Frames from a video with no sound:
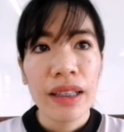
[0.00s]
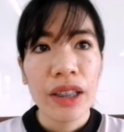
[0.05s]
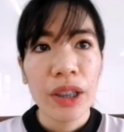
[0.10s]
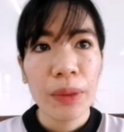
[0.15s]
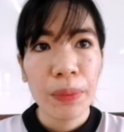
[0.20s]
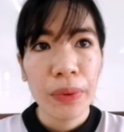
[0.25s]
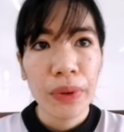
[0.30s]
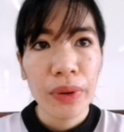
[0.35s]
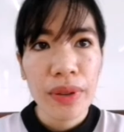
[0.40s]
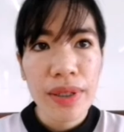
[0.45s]

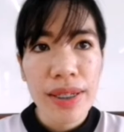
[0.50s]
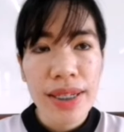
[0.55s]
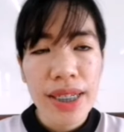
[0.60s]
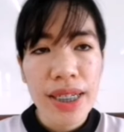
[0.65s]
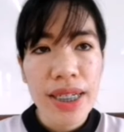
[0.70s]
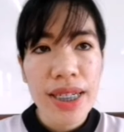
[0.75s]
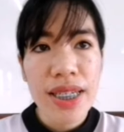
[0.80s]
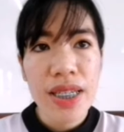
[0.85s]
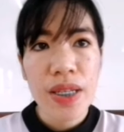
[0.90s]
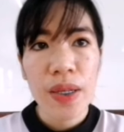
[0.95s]
the
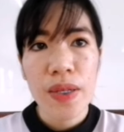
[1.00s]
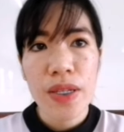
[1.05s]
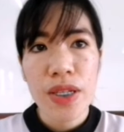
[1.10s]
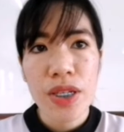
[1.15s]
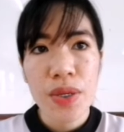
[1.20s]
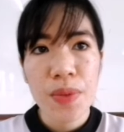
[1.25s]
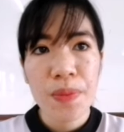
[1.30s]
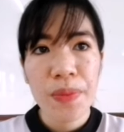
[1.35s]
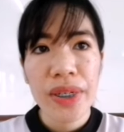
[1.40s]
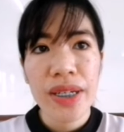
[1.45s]
producers,
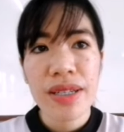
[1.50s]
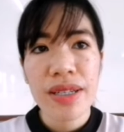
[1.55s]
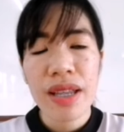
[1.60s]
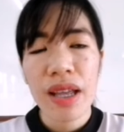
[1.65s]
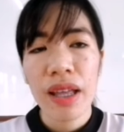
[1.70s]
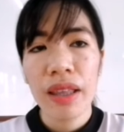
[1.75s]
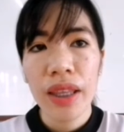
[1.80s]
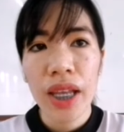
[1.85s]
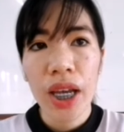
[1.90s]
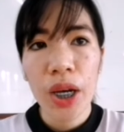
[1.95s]

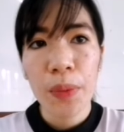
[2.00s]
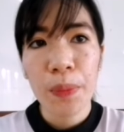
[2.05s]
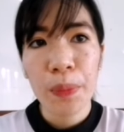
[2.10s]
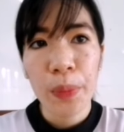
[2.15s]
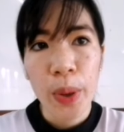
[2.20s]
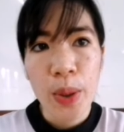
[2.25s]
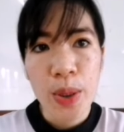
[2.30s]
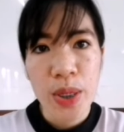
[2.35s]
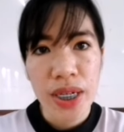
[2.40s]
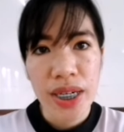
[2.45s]
consumers,
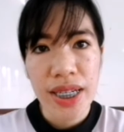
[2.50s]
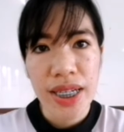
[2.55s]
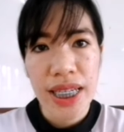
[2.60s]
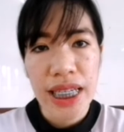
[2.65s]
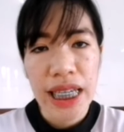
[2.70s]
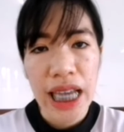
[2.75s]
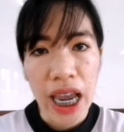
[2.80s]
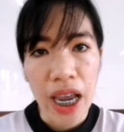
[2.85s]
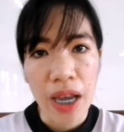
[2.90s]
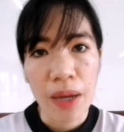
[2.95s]

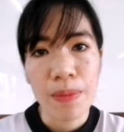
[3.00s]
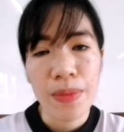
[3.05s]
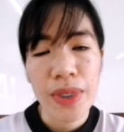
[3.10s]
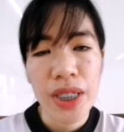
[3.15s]
decomposers game.